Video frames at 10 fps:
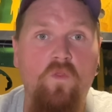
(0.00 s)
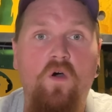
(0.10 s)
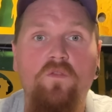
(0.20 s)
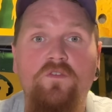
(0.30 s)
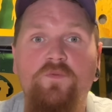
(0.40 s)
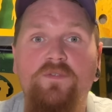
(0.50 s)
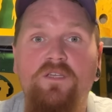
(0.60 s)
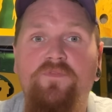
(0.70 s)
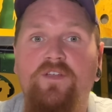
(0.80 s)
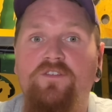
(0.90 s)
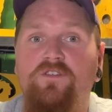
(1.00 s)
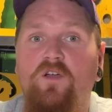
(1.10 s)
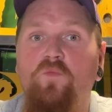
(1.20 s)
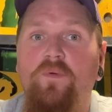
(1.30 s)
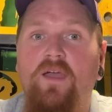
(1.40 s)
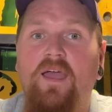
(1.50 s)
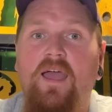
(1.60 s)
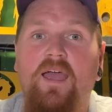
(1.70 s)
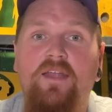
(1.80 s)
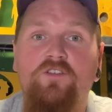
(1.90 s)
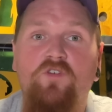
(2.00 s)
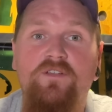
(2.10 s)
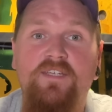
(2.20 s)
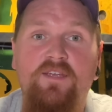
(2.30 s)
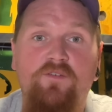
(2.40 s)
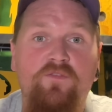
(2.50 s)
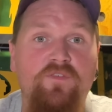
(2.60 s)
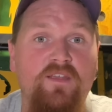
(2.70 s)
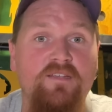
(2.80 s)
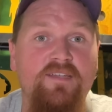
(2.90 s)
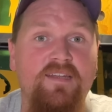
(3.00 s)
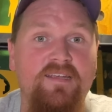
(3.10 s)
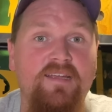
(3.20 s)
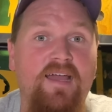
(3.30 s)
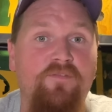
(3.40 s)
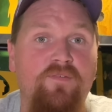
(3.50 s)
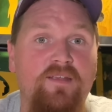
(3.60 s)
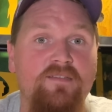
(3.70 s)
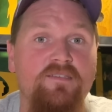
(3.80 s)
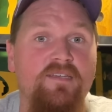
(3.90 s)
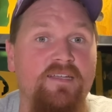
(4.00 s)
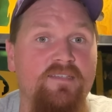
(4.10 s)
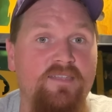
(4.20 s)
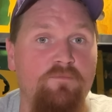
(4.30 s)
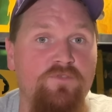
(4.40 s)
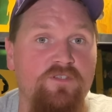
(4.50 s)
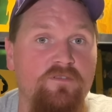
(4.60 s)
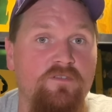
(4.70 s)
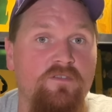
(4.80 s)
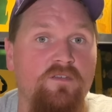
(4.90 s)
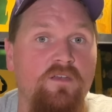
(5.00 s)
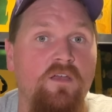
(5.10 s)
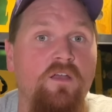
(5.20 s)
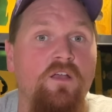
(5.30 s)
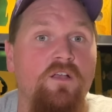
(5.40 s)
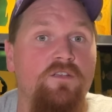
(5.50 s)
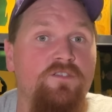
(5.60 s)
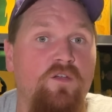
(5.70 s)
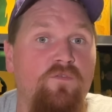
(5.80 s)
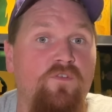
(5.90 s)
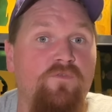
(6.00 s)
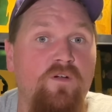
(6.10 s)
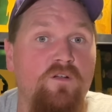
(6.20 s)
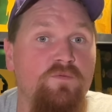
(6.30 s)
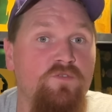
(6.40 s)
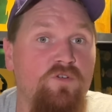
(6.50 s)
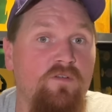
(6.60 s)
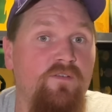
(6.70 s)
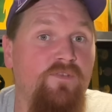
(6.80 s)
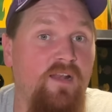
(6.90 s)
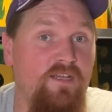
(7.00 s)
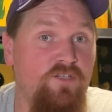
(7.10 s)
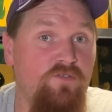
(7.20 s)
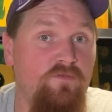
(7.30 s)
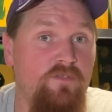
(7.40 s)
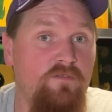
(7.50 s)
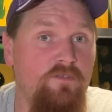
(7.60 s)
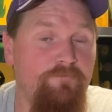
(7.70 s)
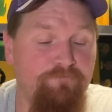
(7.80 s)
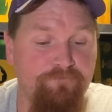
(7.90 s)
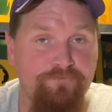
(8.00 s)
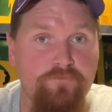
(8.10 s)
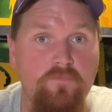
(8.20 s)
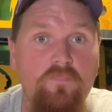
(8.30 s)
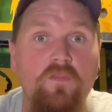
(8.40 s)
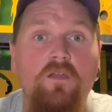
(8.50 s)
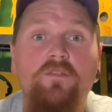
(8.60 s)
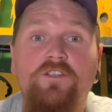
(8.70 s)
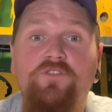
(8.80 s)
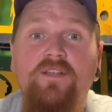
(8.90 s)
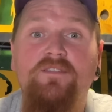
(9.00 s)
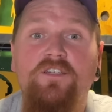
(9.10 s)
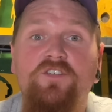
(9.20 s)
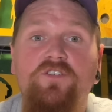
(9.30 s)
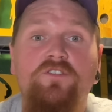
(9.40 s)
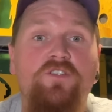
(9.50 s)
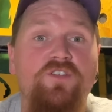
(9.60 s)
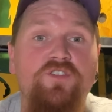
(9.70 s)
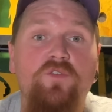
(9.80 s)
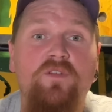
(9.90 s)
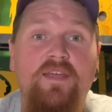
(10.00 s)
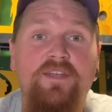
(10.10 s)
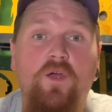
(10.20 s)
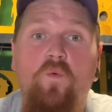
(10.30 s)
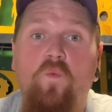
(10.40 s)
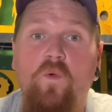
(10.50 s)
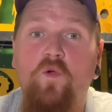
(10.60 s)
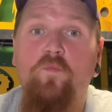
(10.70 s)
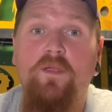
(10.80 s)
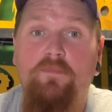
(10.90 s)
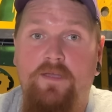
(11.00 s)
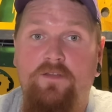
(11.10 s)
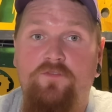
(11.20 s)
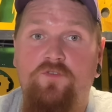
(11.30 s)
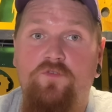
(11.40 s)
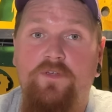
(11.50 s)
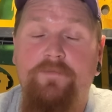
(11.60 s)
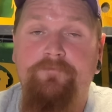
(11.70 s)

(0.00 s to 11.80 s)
on the specific scope and criteria for these elite athletes' exemptions. So for a vast majority of clay shooters, the transition to non-lead will be mandatory.